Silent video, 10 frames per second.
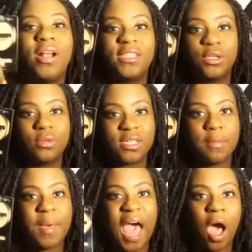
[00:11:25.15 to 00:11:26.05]

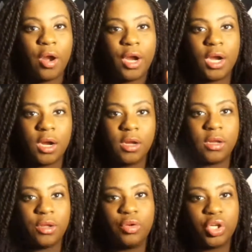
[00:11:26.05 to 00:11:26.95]
Translucent powder
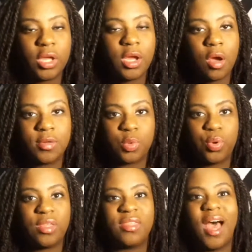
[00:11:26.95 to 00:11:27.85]
usually goes
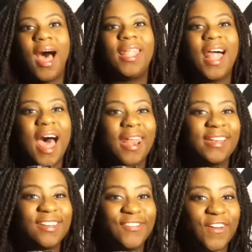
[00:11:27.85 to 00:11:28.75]
with a lot of
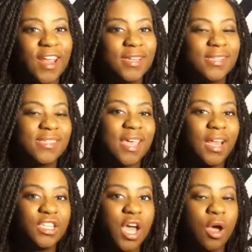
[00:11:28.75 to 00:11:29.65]
different
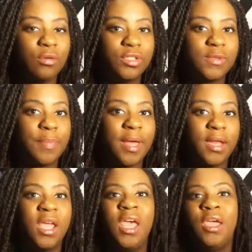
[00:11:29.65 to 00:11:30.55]
skin tones,
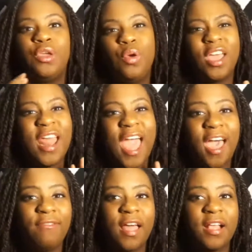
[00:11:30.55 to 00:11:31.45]
but you can
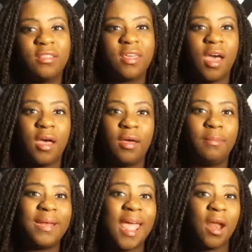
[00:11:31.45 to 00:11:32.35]
have like the
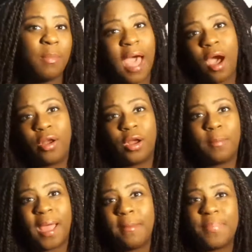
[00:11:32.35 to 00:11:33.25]
banana powder
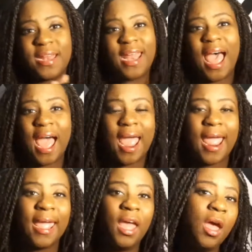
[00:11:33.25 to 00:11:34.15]
by
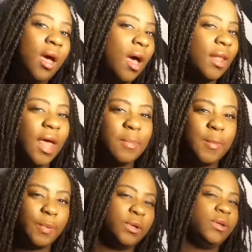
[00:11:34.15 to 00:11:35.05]
Midnight. A lot of
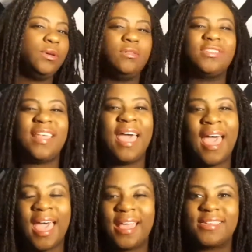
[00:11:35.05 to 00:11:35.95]
people use
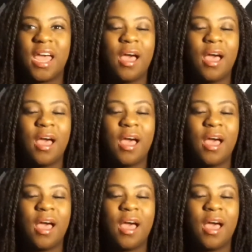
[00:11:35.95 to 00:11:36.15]
that.